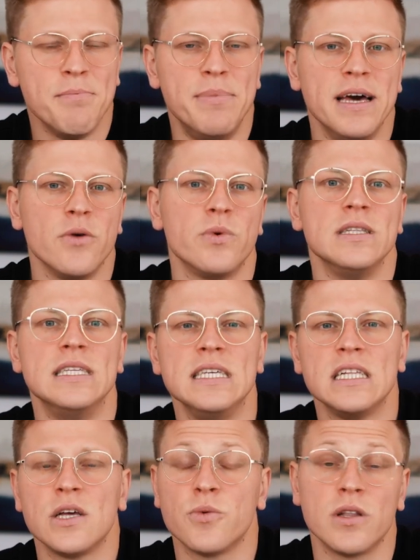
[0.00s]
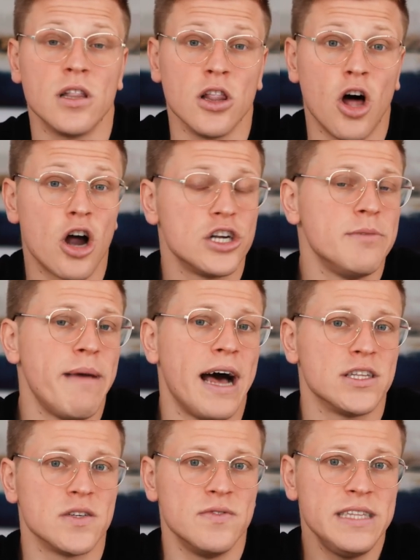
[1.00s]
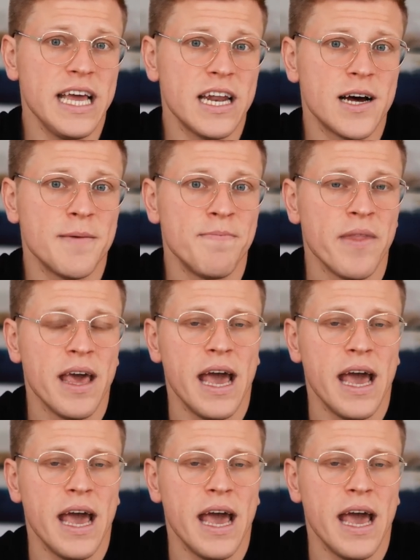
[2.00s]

bit when dealing with large amounts of data,